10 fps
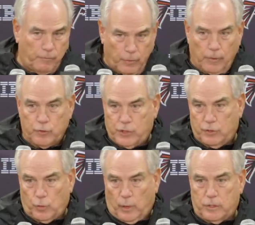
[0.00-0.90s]
from those
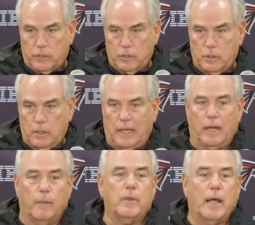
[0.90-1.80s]
situations.
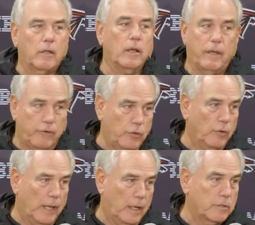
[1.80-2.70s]
And I'm not going to ever
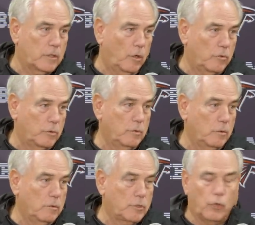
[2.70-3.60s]
do that as a coach.
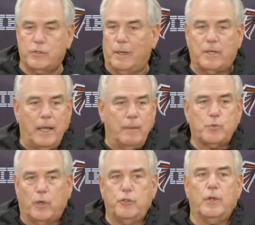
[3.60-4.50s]
So
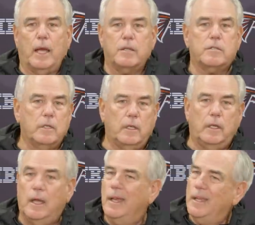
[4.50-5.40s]
sometimes what you guys
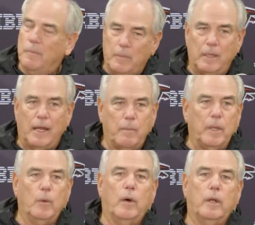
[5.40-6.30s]
see may not
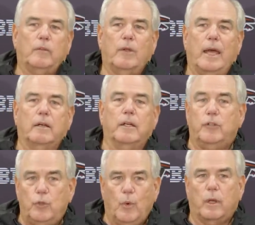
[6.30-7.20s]
be what exactly
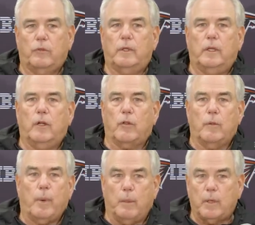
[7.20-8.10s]
you want to see or
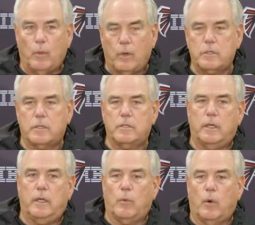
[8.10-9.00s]
the public wants to
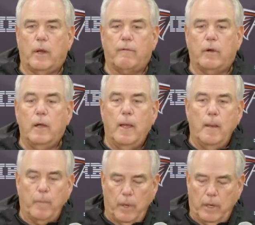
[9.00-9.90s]
see or whatever,
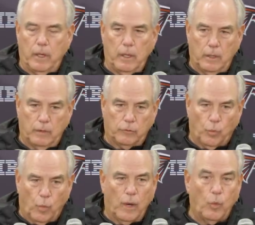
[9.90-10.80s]
but it is
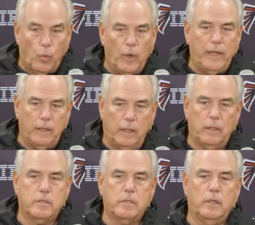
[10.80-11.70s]
what we need
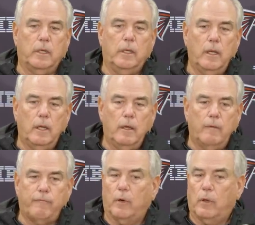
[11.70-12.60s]
to see
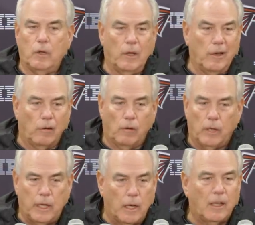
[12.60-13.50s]
for in a,
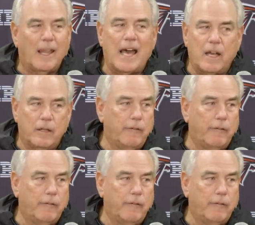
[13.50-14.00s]
in a lot of